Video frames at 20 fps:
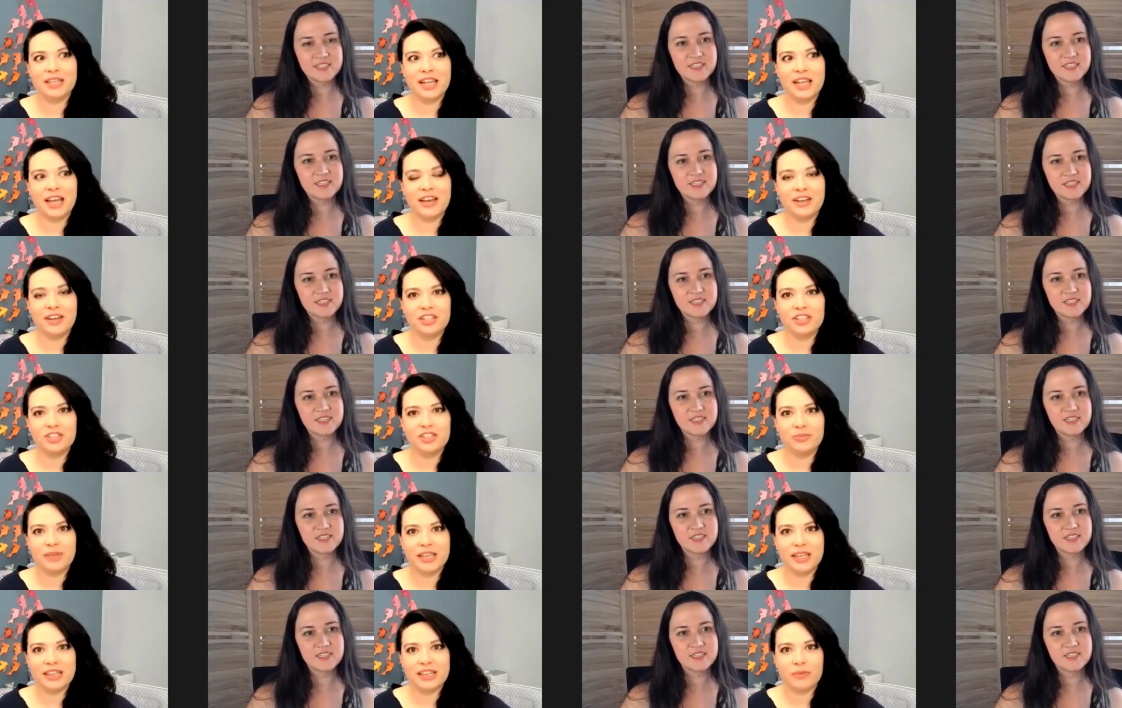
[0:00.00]
Speaker 1: how did you
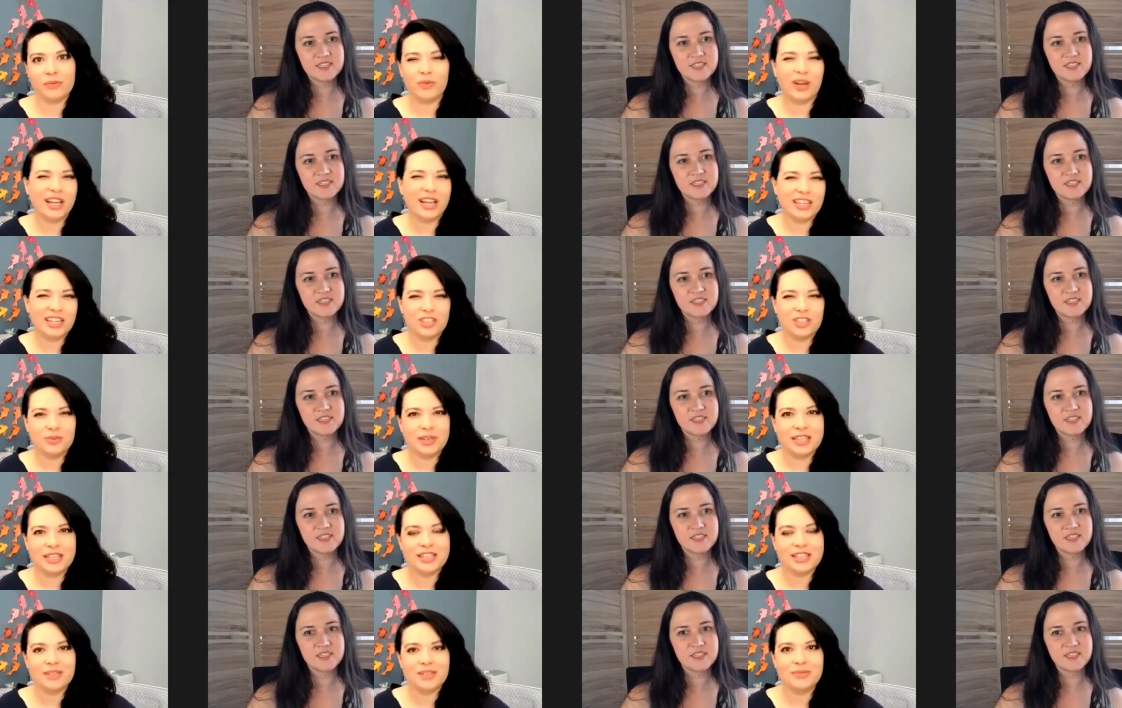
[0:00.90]
make them? Why did you
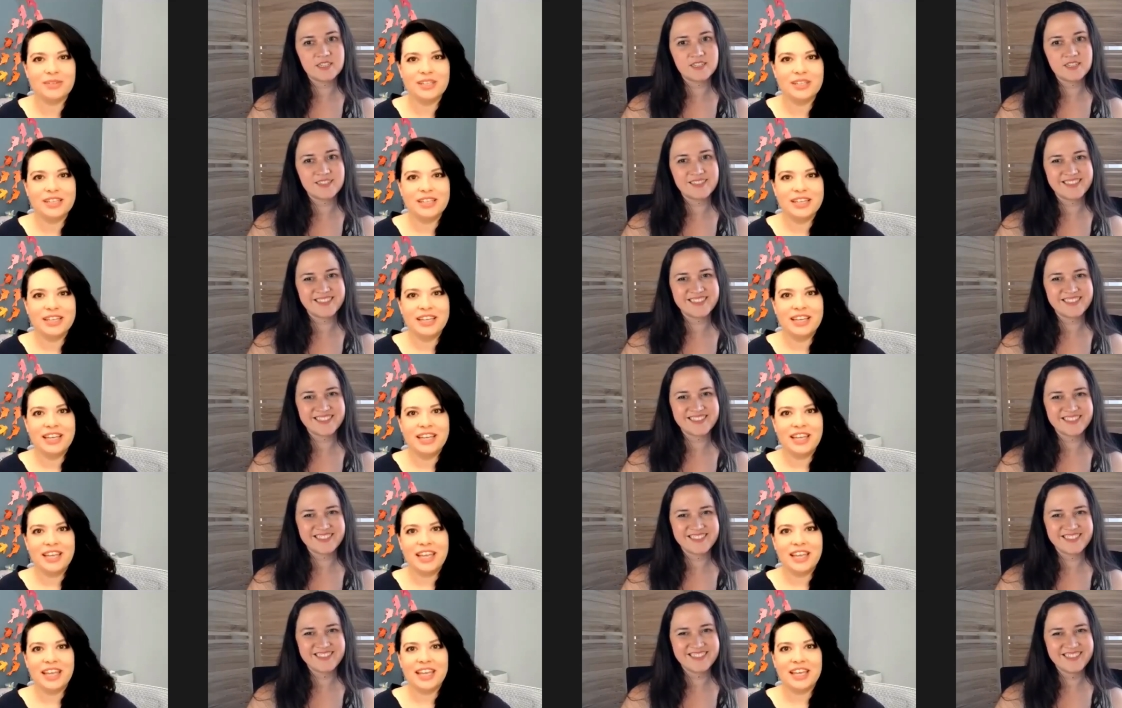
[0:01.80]
make them?
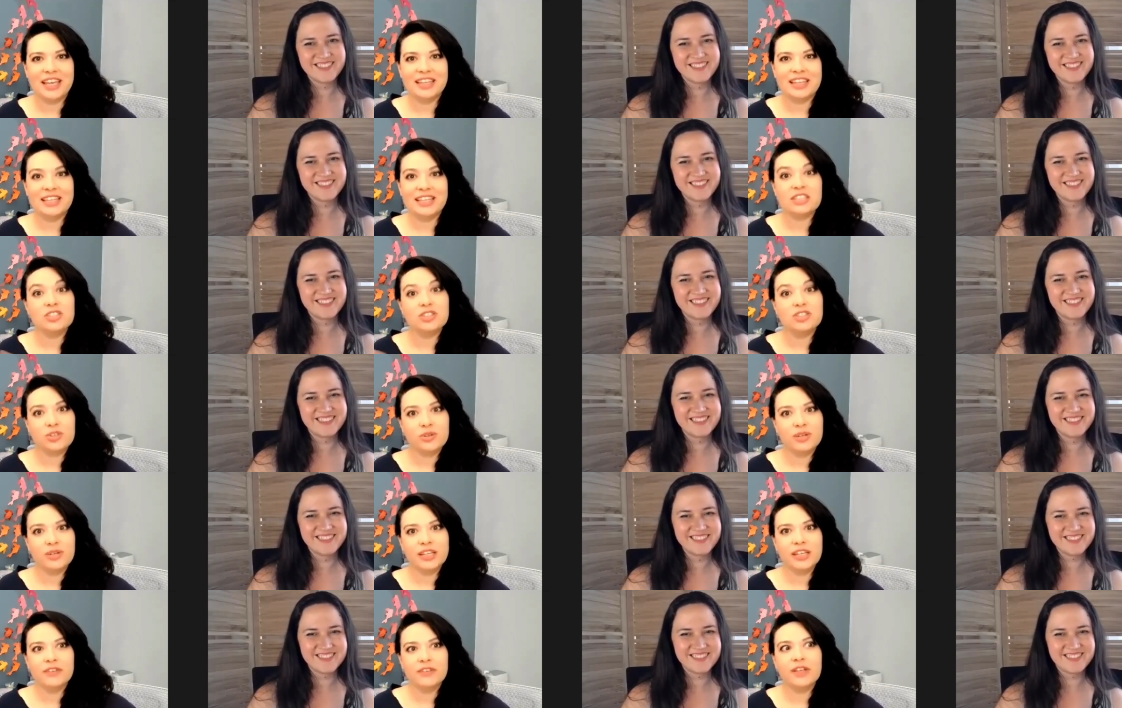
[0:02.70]
And that
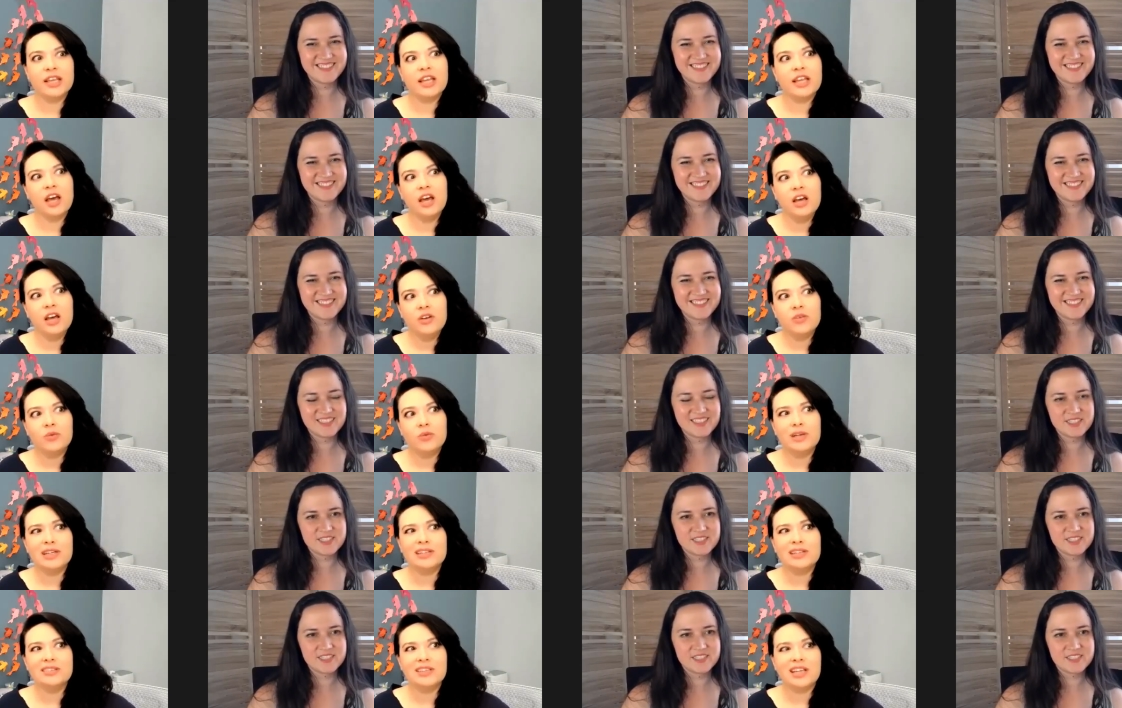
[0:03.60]
story of like, oh,
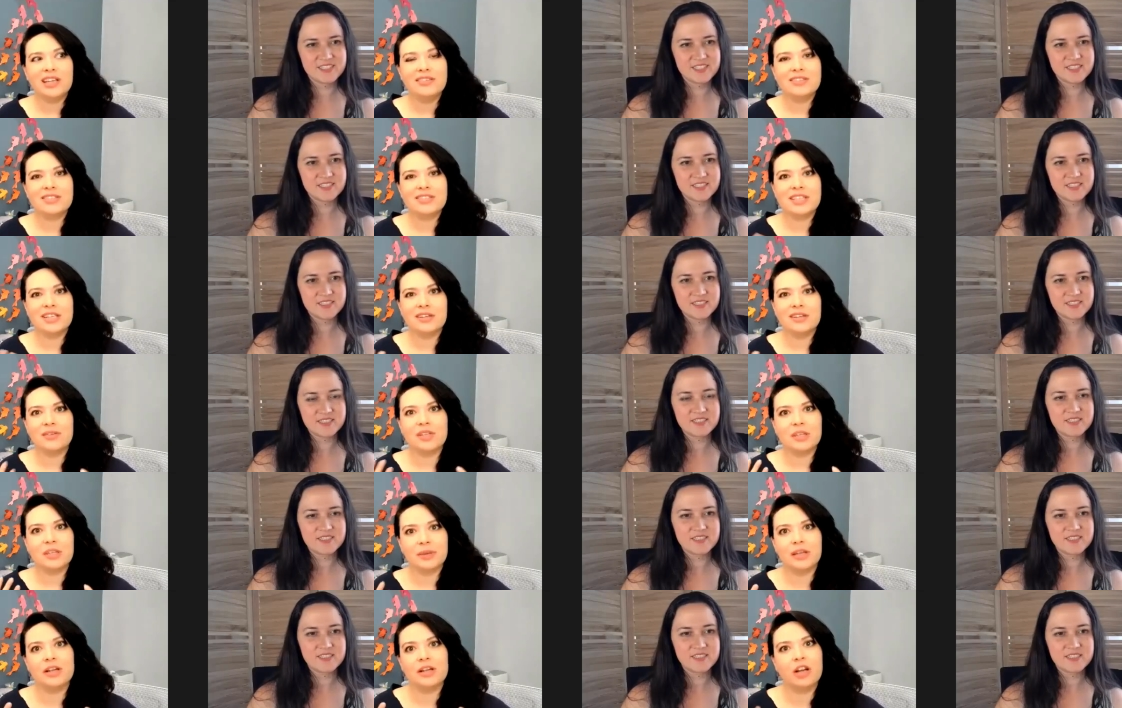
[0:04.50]
well, I was getting
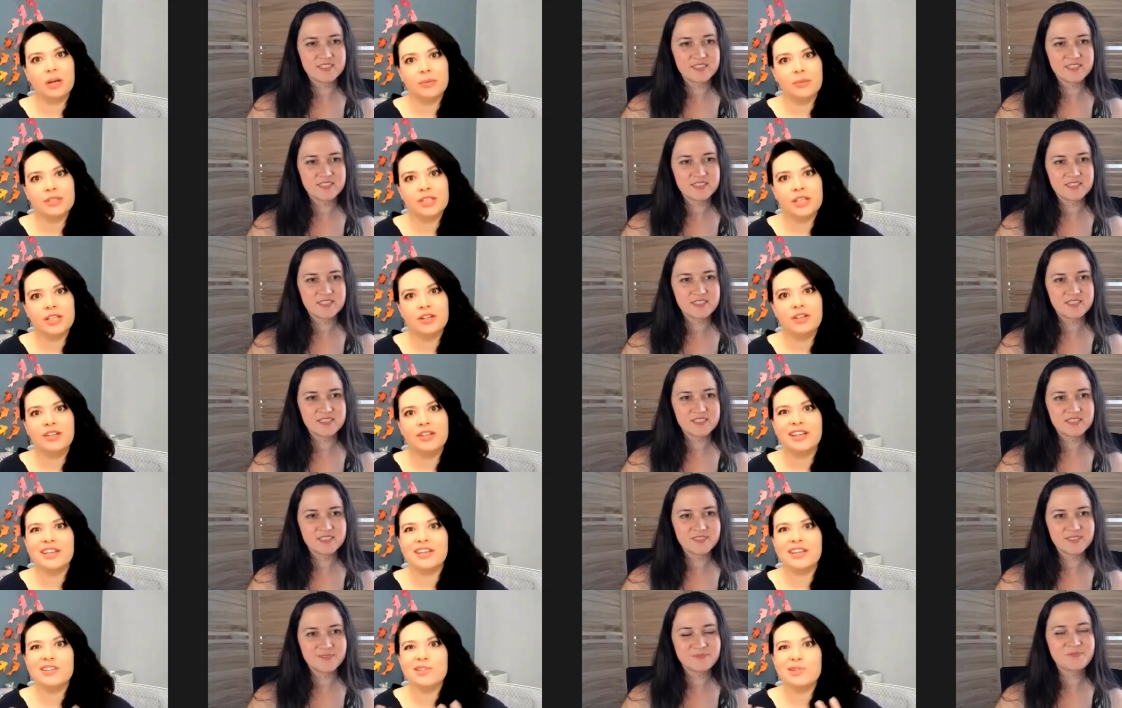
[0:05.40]
really bad carpal tunnel and
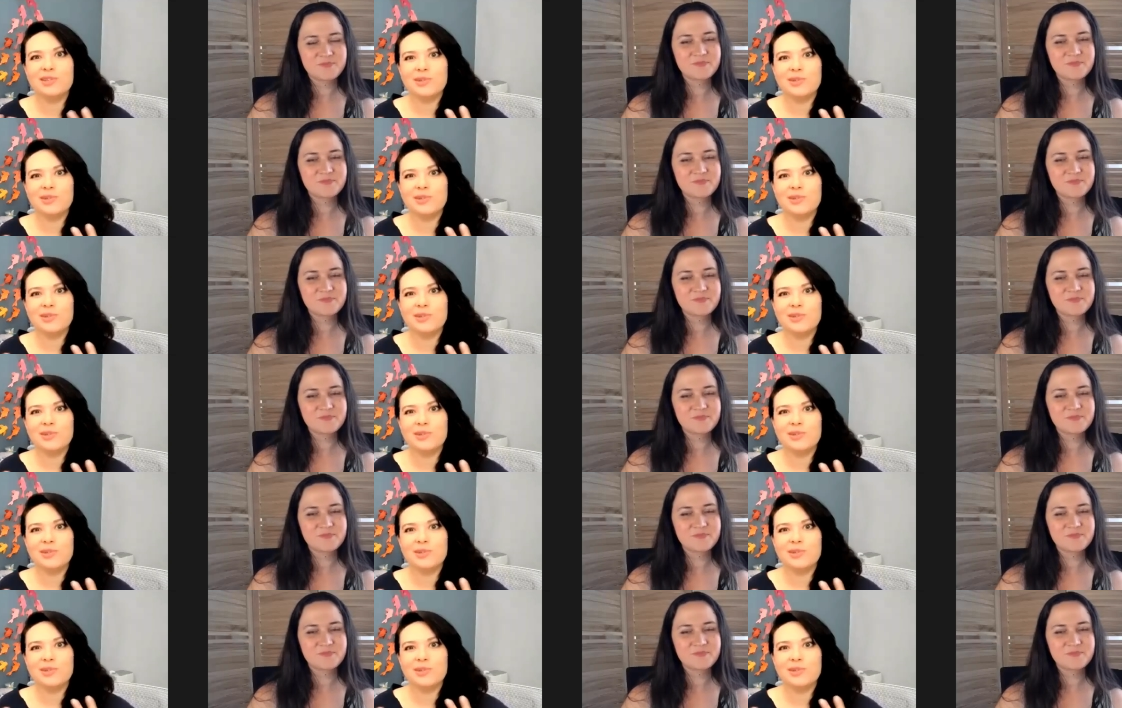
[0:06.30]
I couldn't do